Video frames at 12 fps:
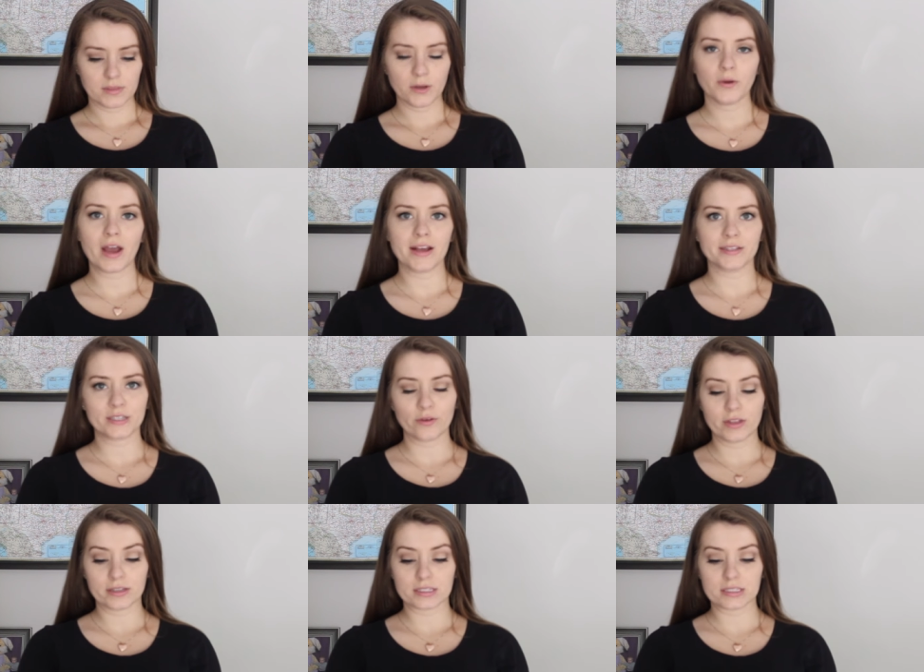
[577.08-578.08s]
Okay, so
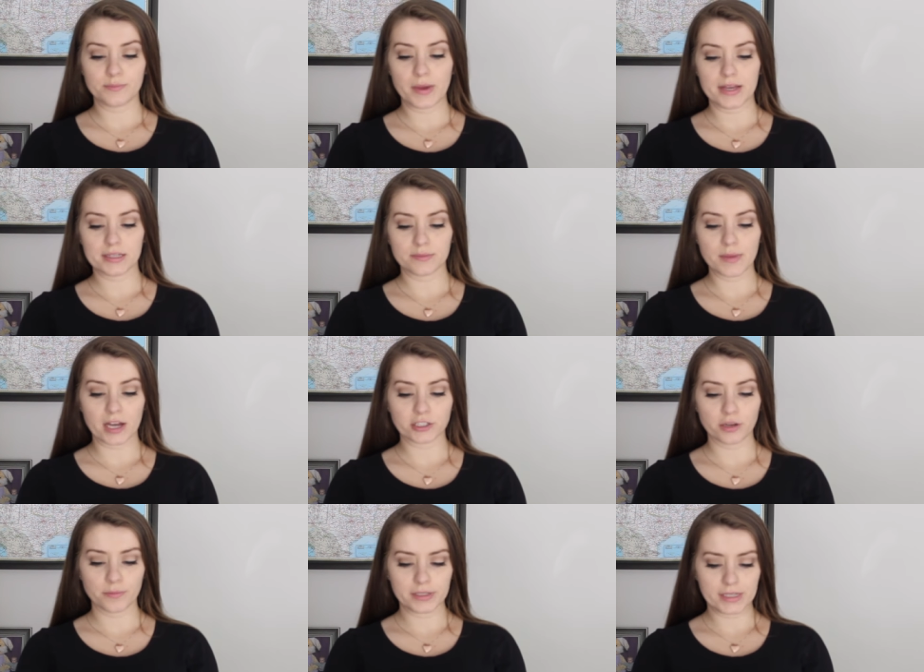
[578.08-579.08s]
the Space
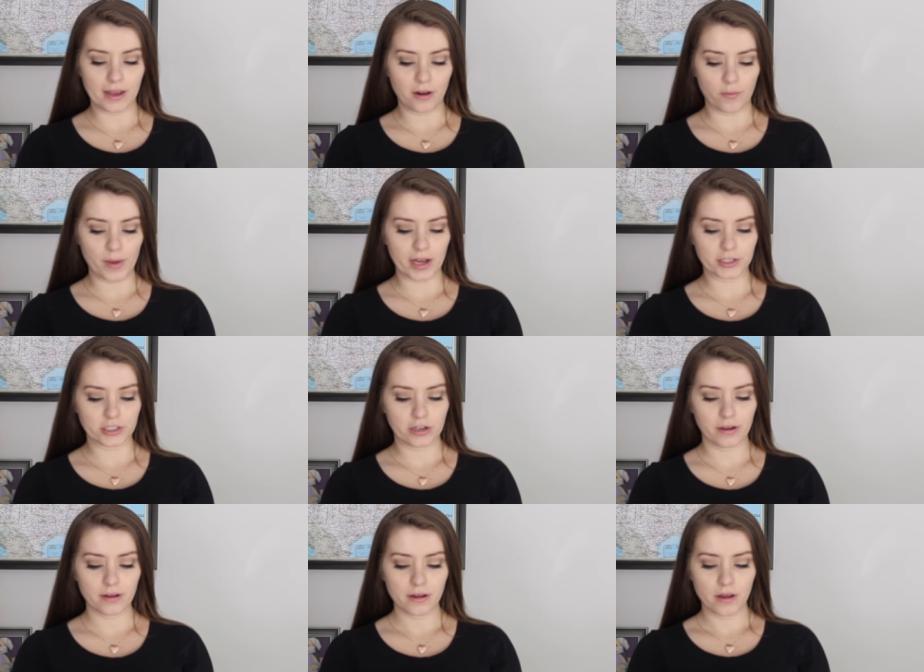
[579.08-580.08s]
Masher Potato
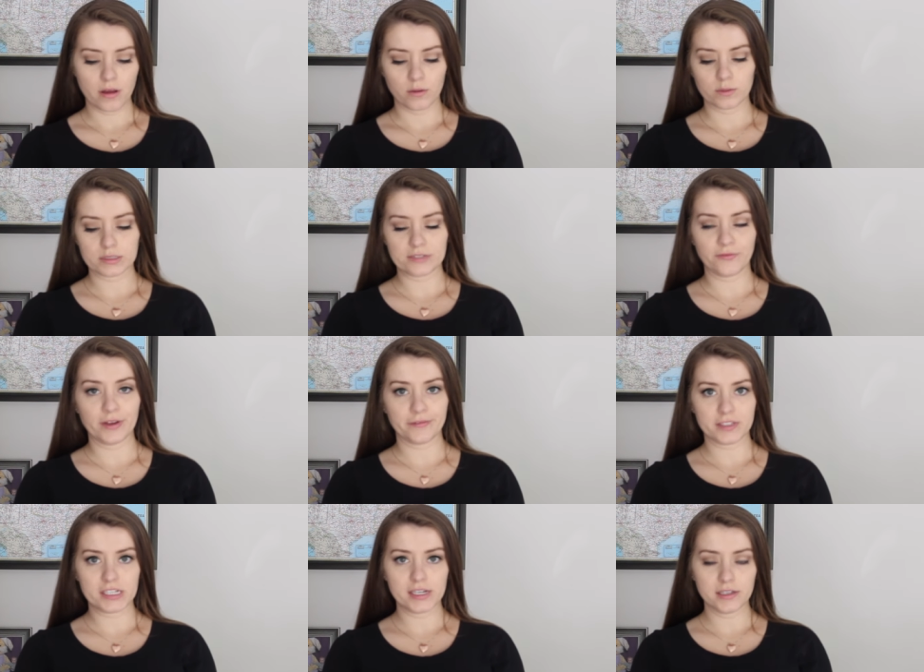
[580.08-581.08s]
Masher was
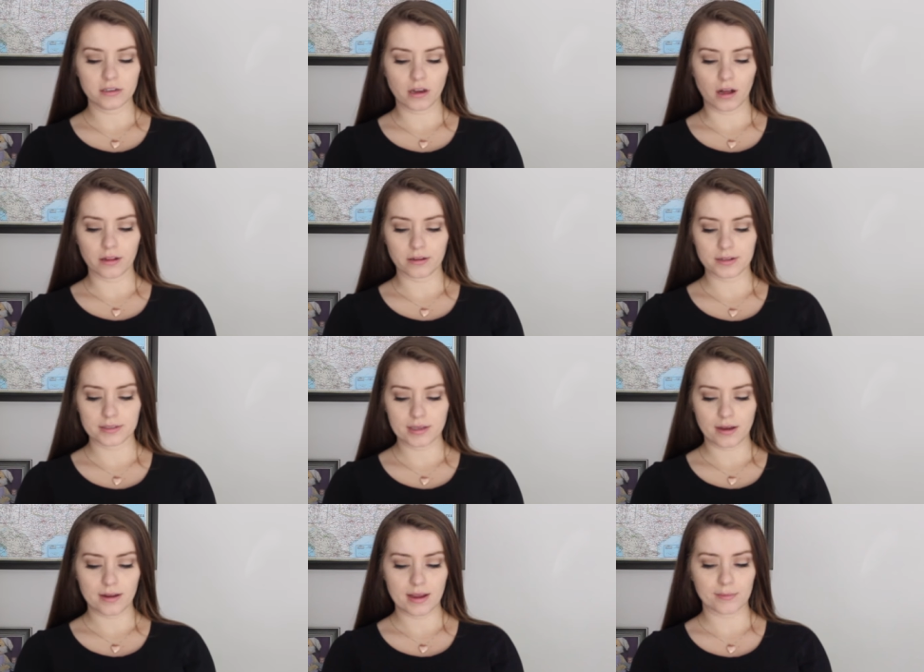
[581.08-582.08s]
fifteen dollars
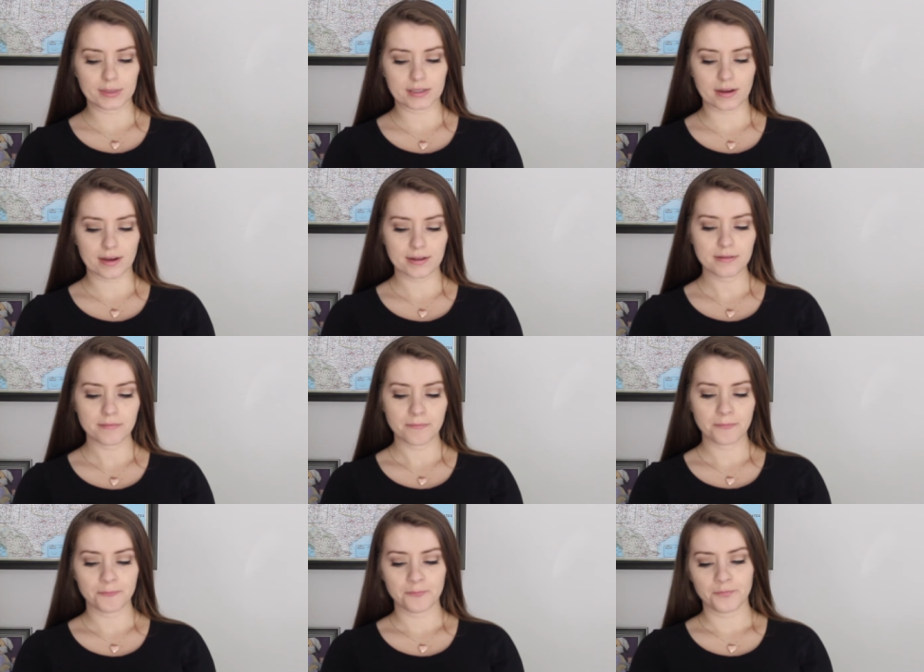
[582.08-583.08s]
on Amazon,
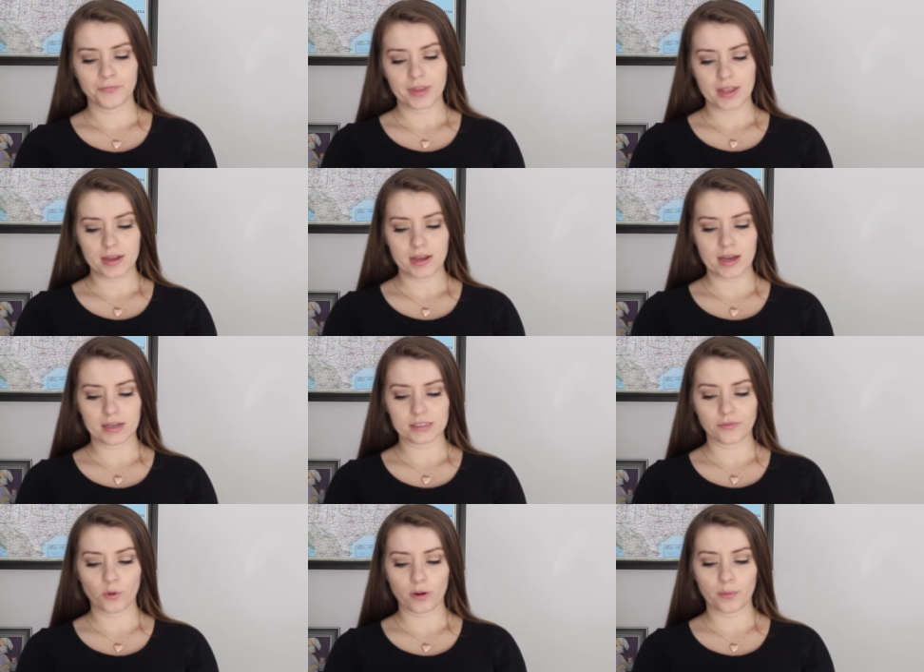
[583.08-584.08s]
and it
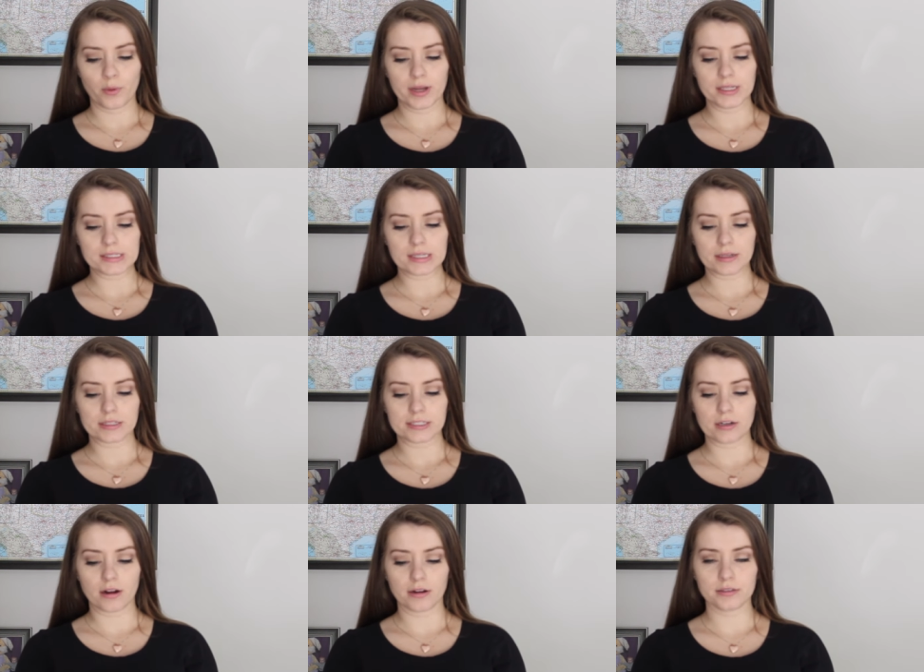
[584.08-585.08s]
has four point six
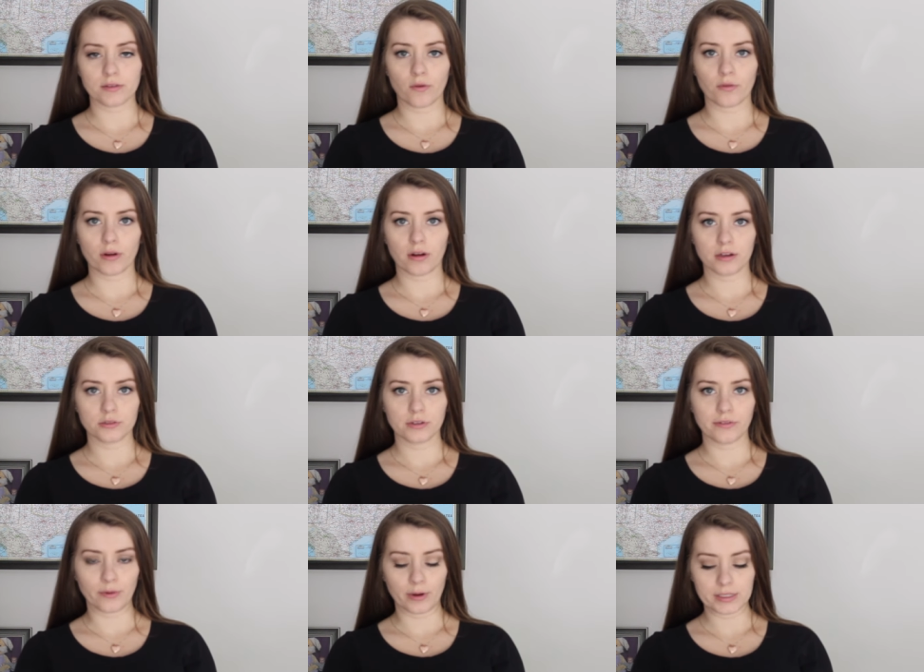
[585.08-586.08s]
stars over one
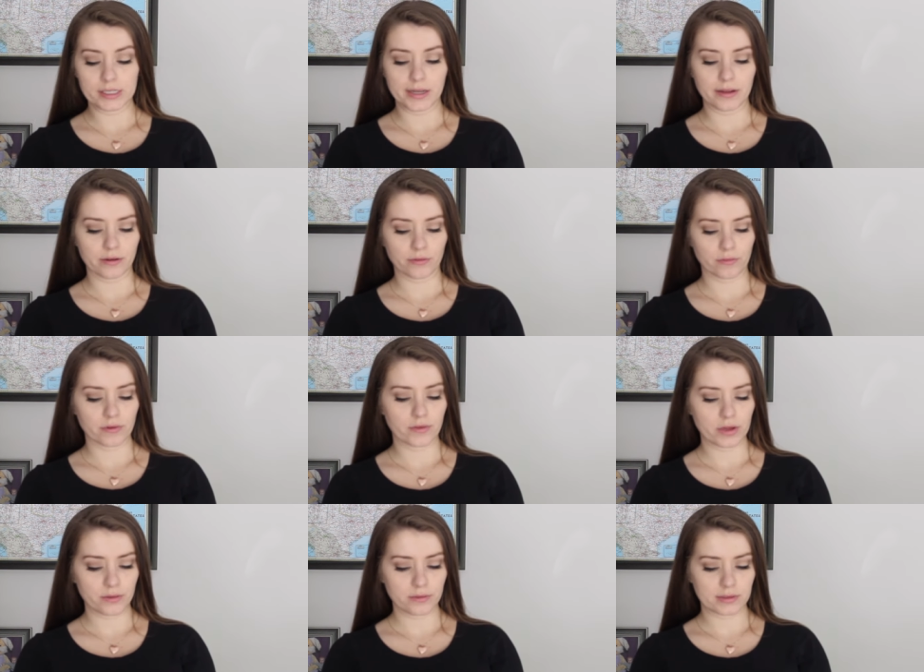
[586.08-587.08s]
hundred fourteen
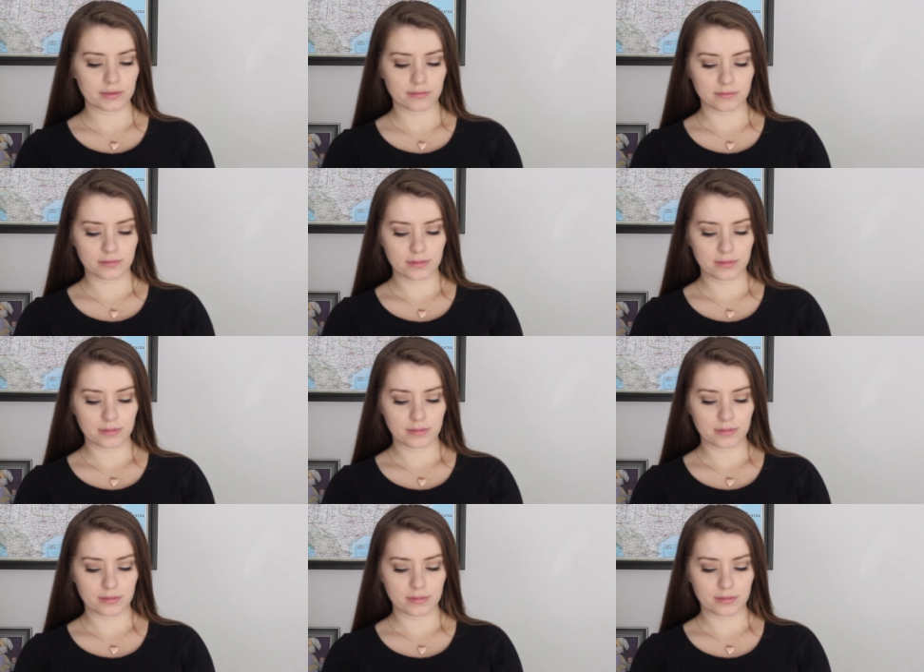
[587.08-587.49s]
reviews.